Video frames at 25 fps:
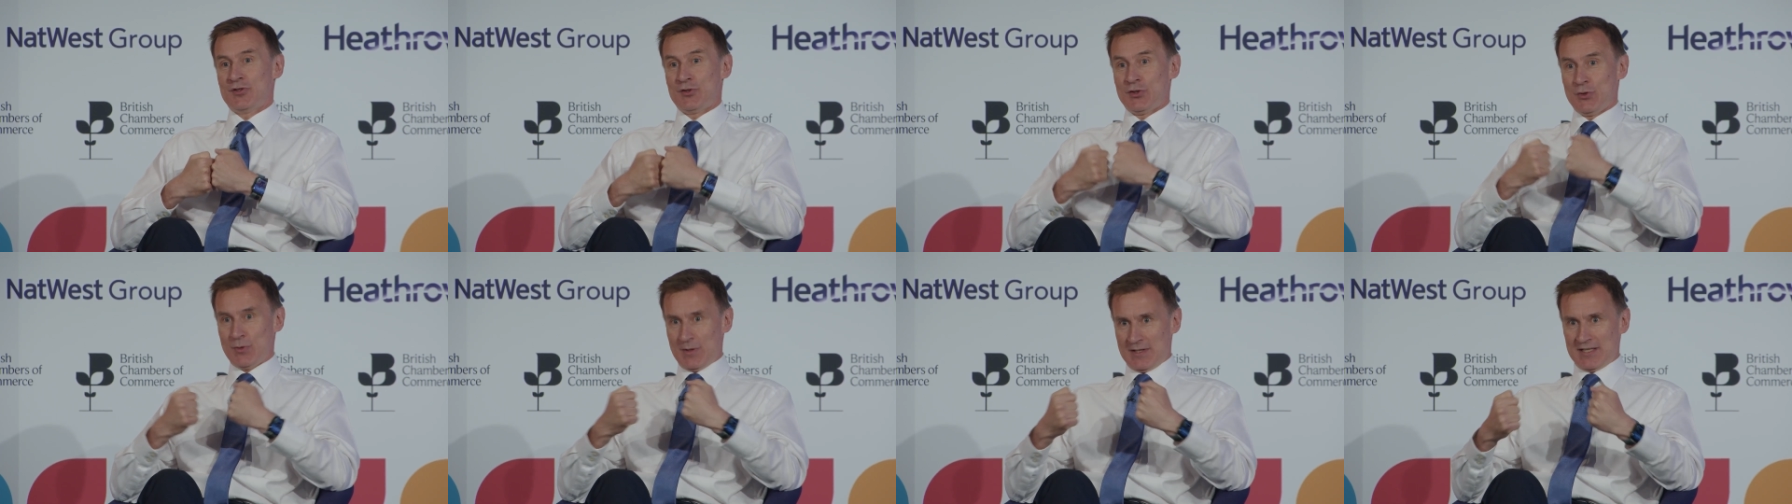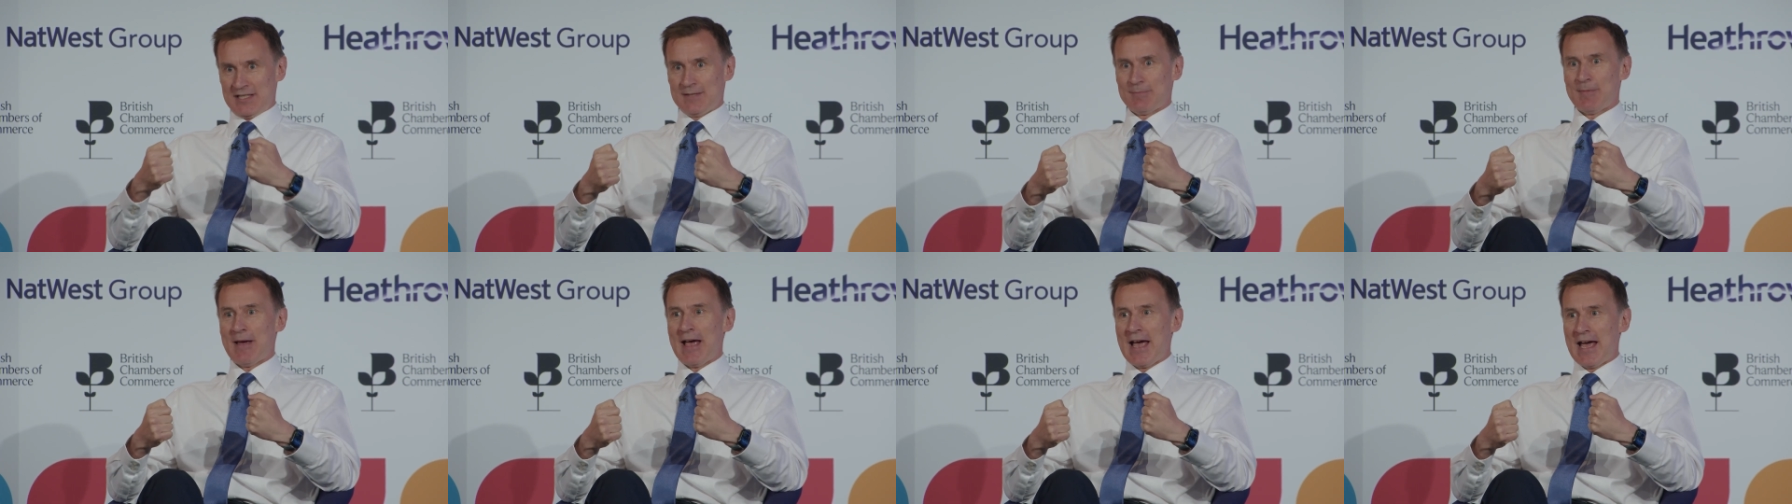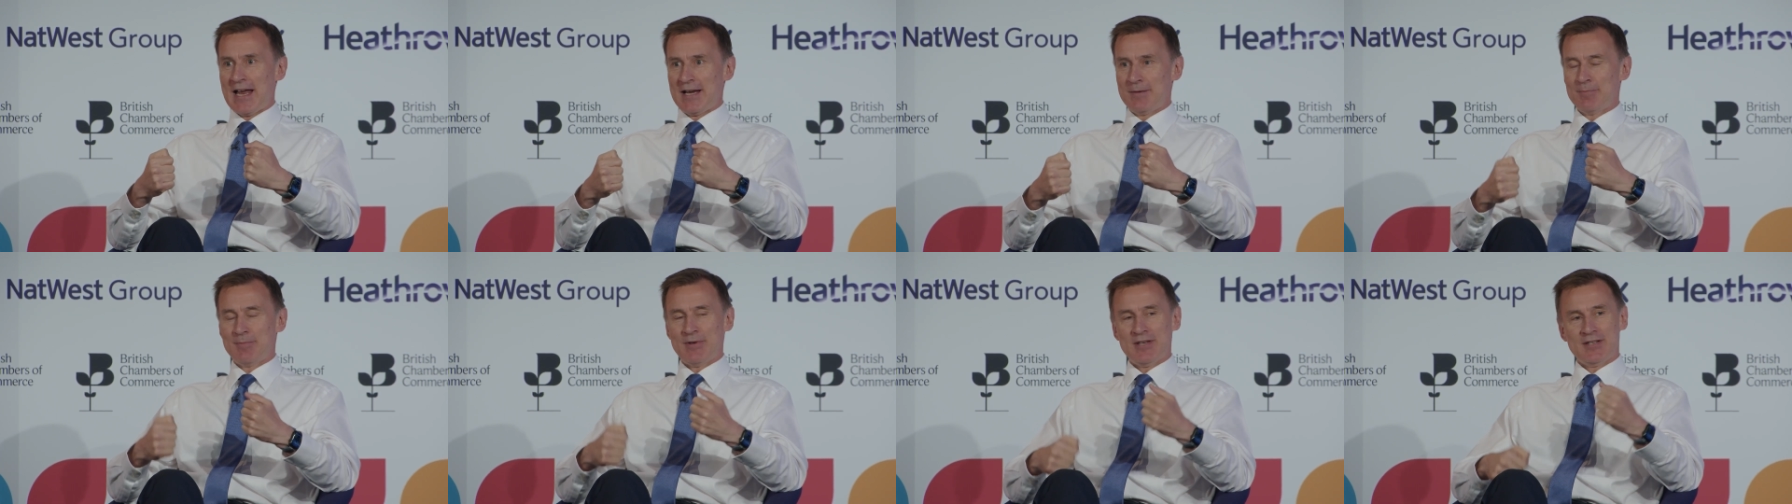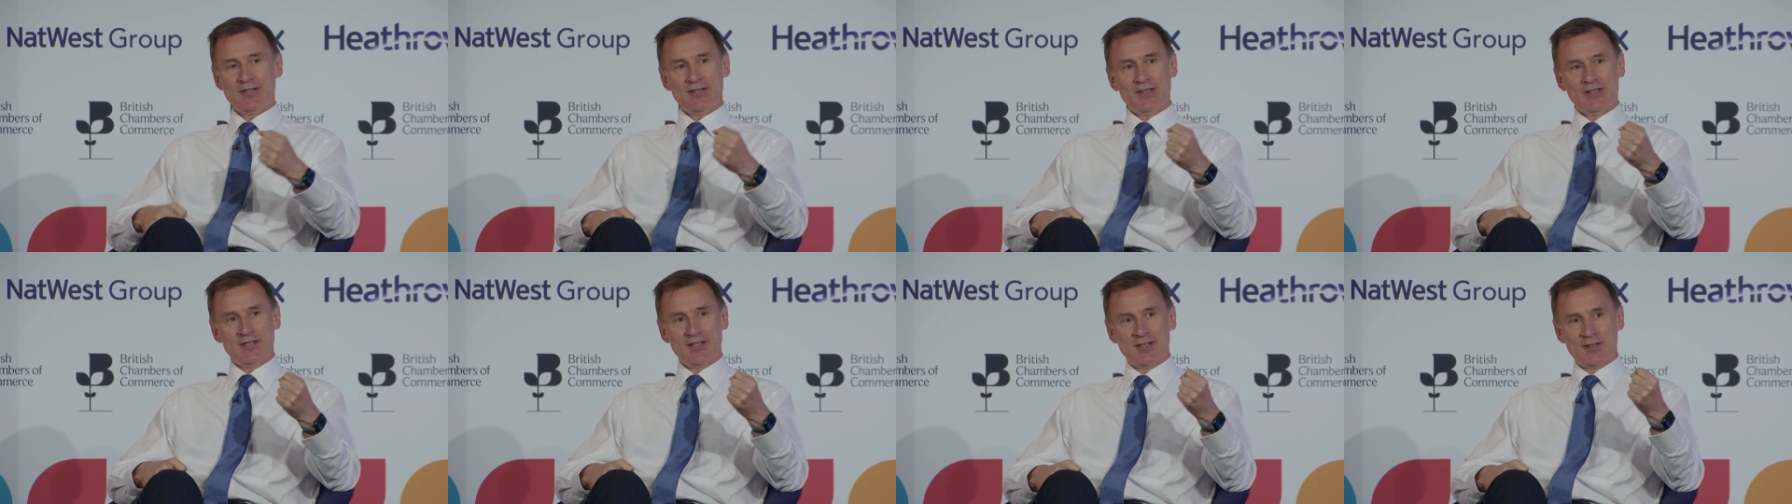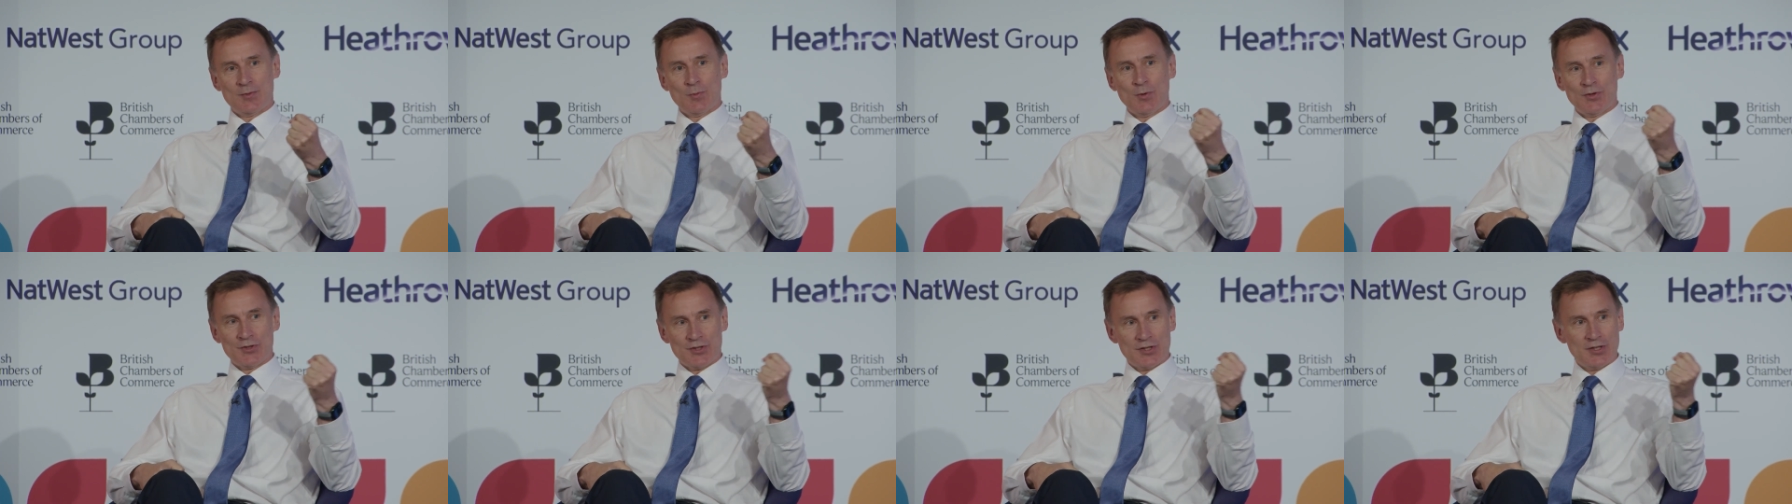to expand,
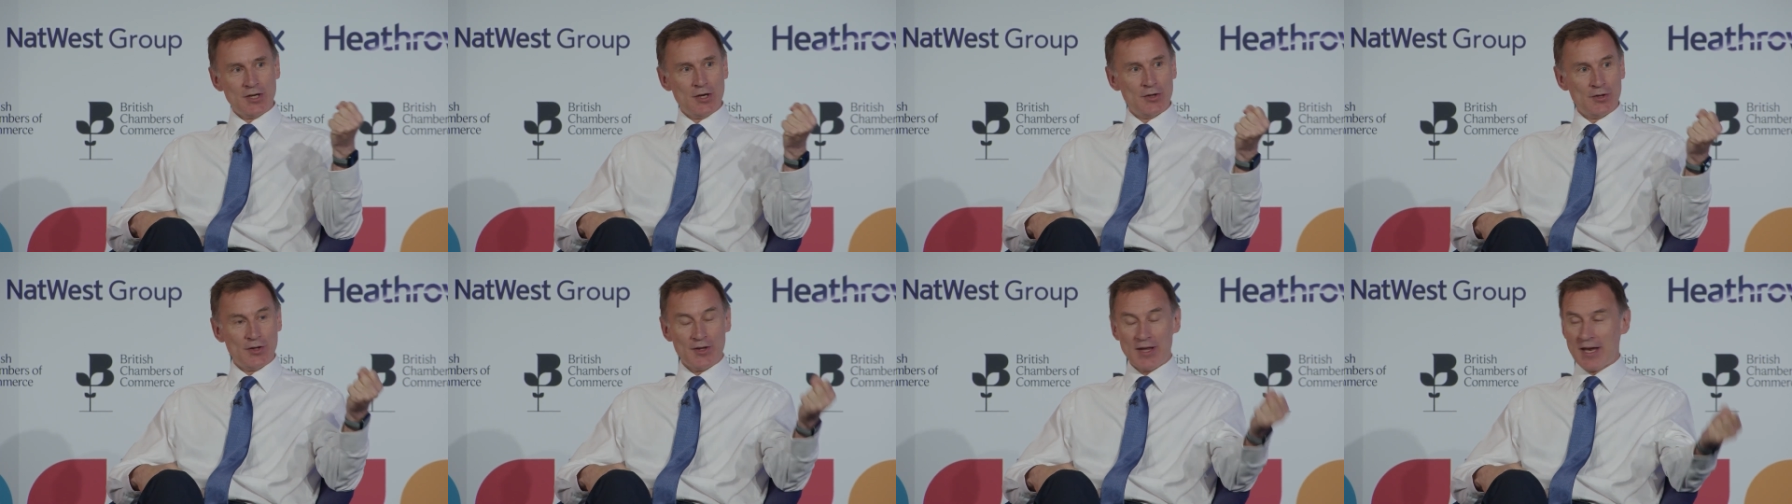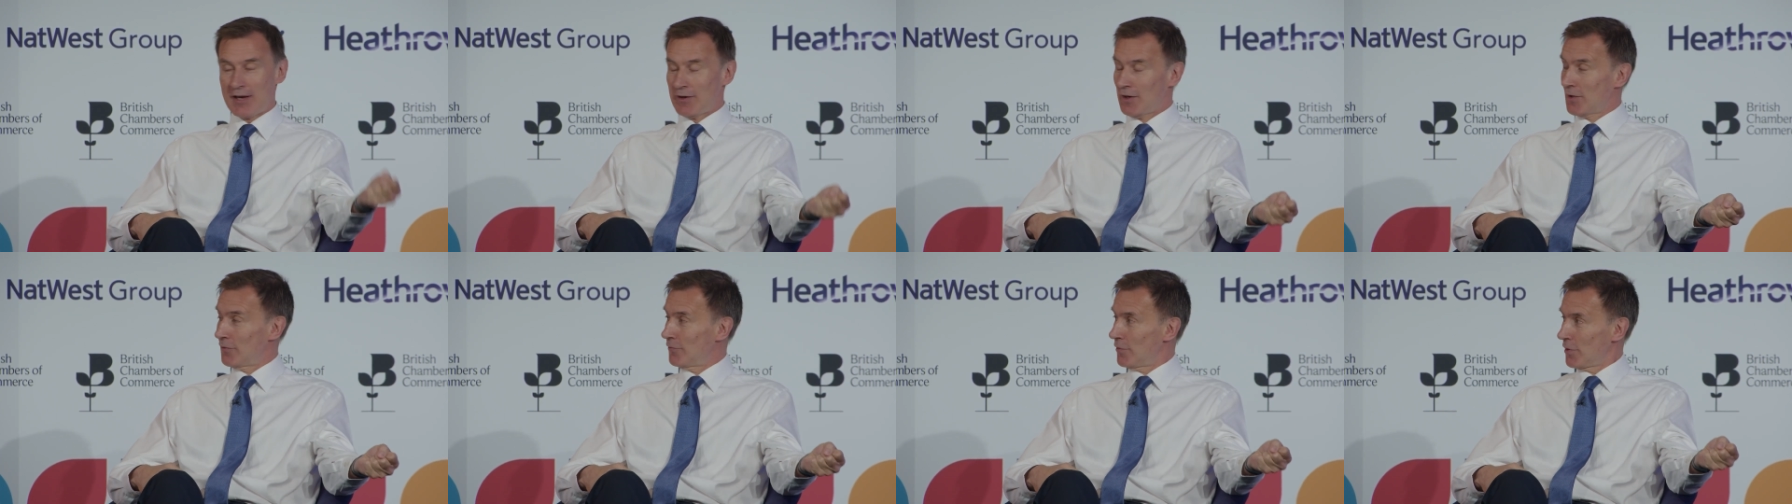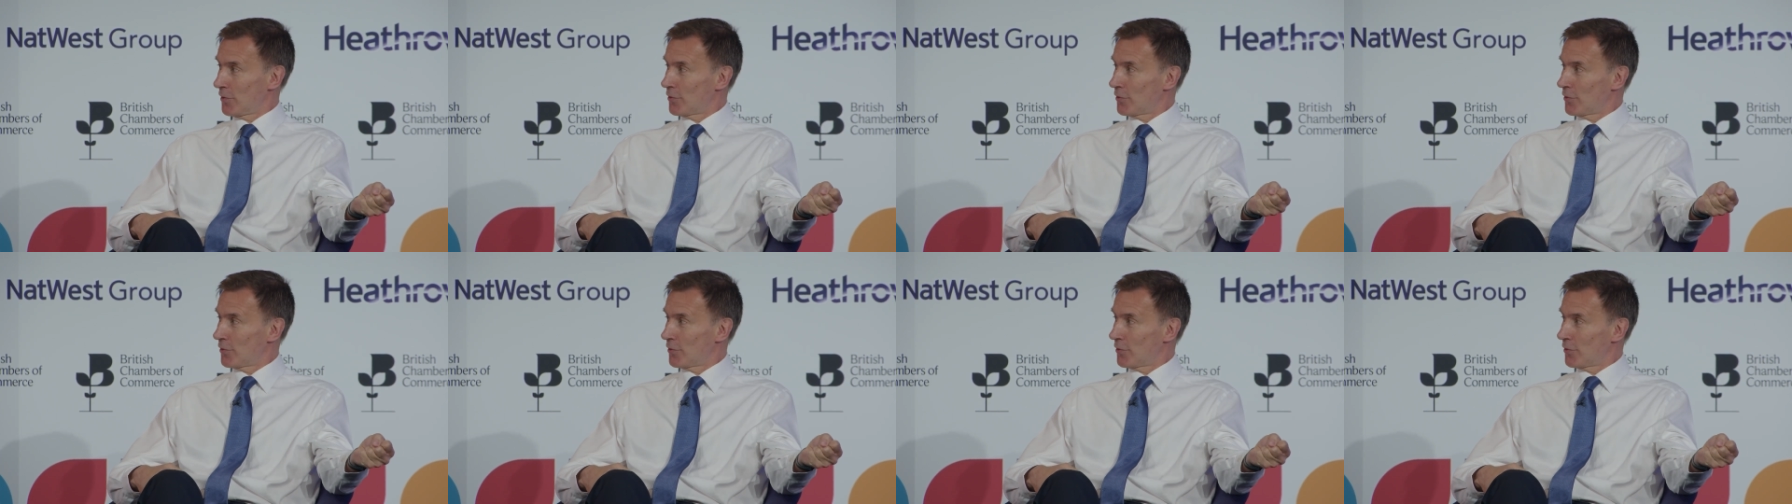businesses want to know that they can